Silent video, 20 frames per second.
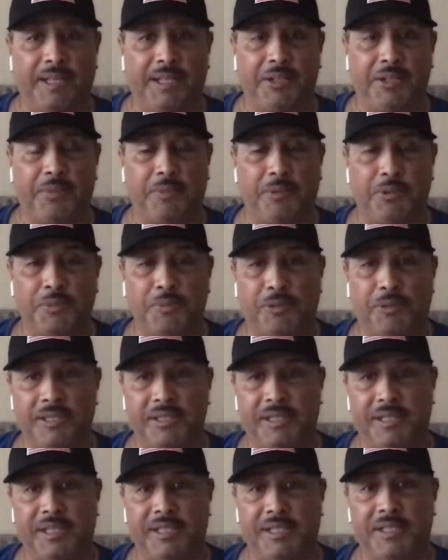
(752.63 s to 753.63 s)
Most
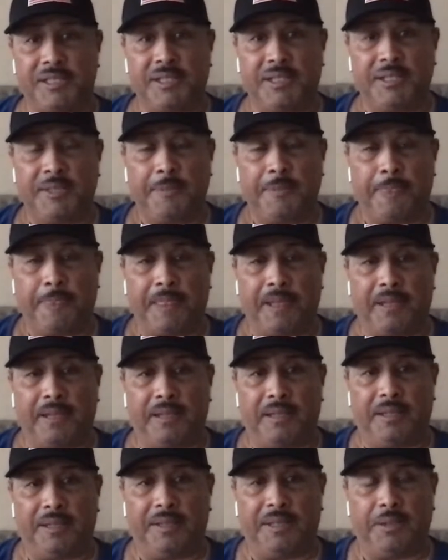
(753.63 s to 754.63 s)
presidents,
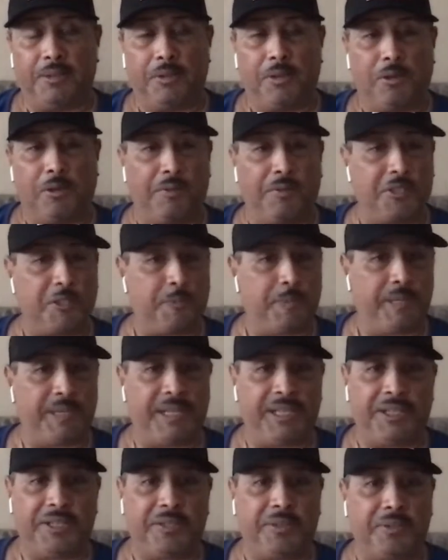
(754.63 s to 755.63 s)
they'll go on the
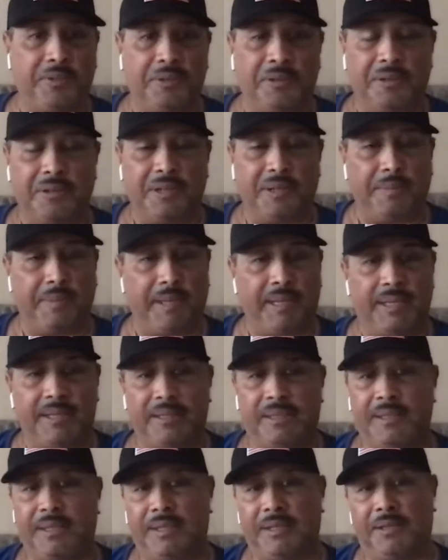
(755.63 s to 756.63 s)
speaking tour and make,
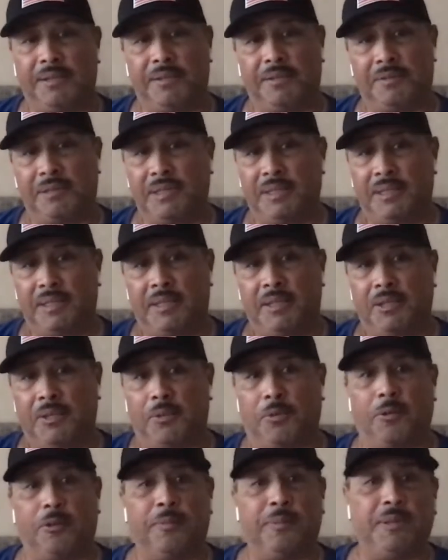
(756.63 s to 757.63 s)

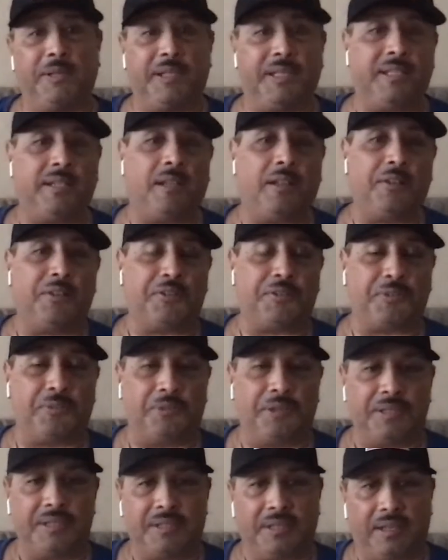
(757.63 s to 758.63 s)
$250,000 for
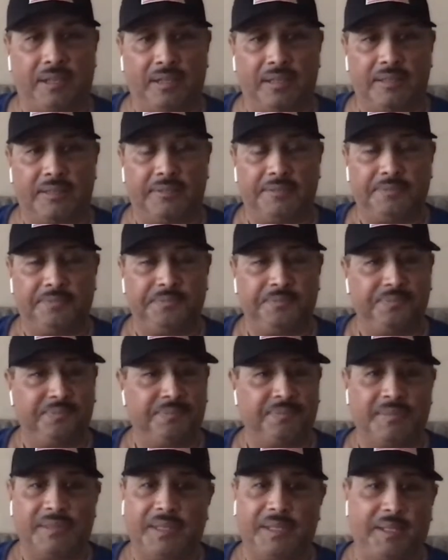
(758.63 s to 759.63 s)
one talk.
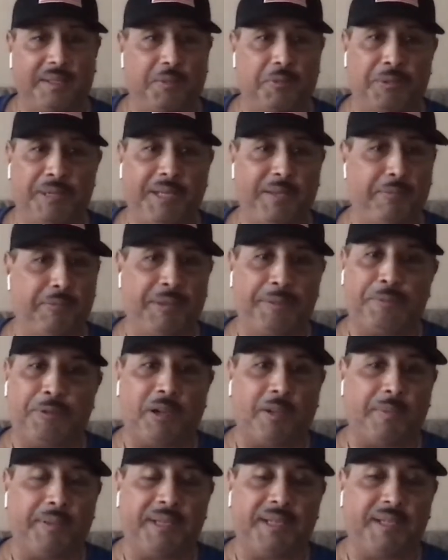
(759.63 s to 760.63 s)
We
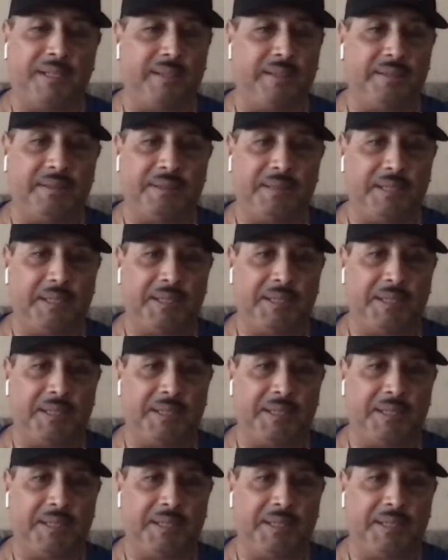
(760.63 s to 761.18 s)
probably can,